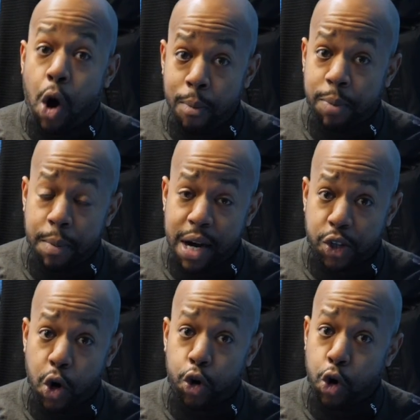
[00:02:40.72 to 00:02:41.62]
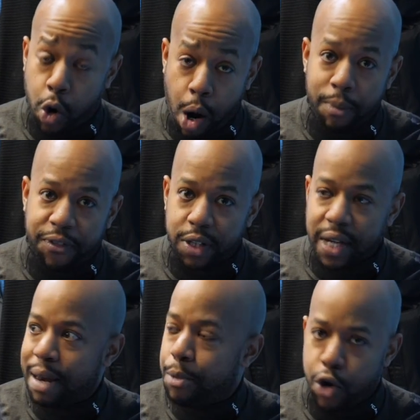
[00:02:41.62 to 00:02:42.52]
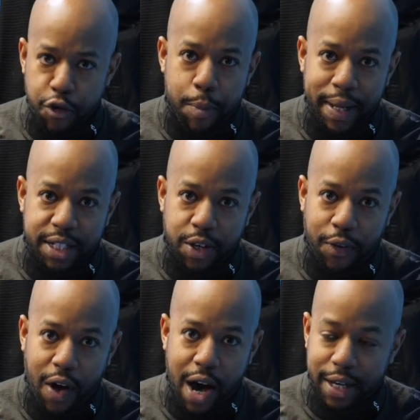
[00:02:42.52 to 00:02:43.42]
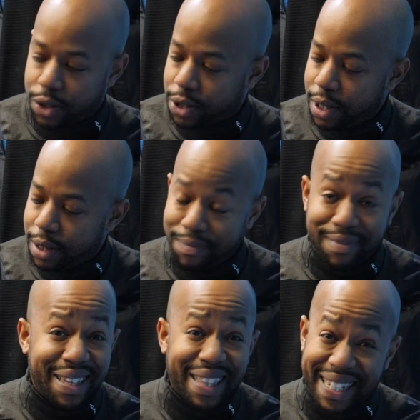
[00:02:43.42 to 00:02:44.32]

compromising on your comfort and maneuverability on the ice. They